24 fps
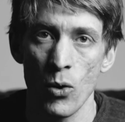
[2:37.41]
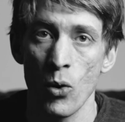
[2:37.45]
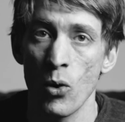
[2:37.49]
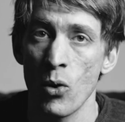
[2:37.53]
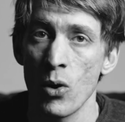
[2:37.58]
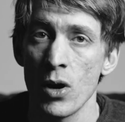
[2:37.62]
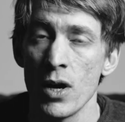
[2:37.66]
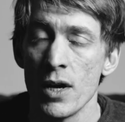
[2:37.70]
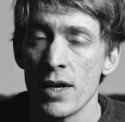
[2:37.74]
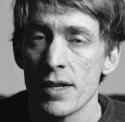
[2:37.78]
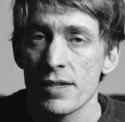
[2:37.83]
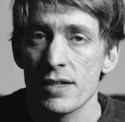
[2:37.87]

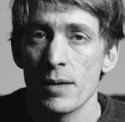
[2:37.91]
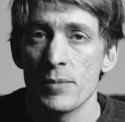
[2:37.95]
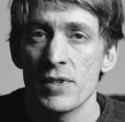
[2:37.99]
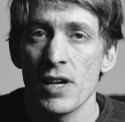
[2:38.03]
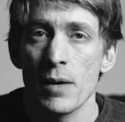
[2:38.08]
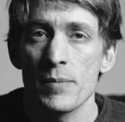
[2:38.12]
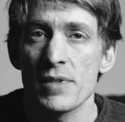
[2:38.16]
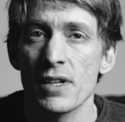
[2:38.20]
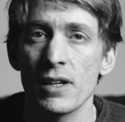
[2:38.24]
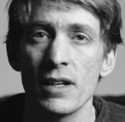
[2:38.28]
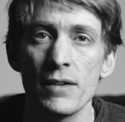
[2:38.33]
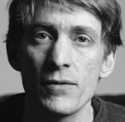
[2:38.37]
Or
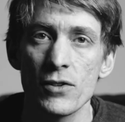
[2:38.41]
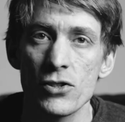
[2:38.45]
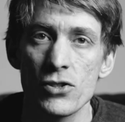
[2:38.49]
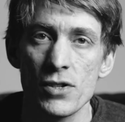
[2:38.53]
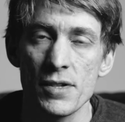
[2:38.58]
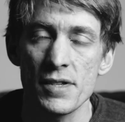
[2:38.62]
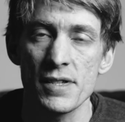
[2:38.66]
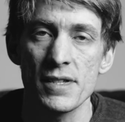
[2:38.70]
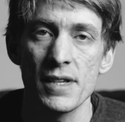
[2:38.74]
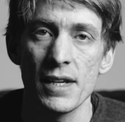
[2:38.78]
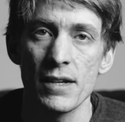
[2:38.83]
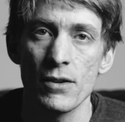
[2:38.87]
sometimes I'll even
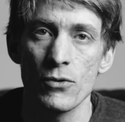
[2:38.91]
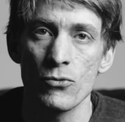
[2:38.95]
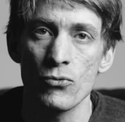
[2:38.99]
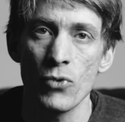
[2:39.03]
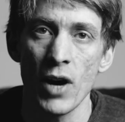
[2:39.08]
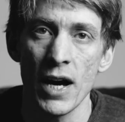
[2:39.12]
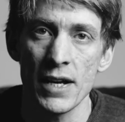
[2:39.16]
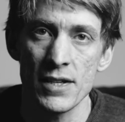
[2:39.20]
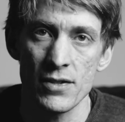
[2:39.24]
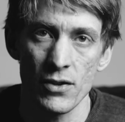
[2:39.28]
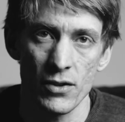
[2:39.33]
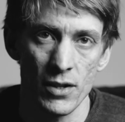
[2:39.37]
just sit and
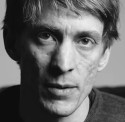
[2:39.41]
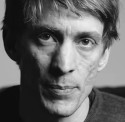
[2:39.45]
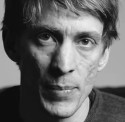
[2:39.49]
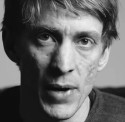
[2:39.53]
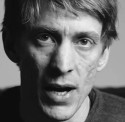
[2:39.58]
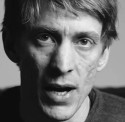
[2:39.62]
write on the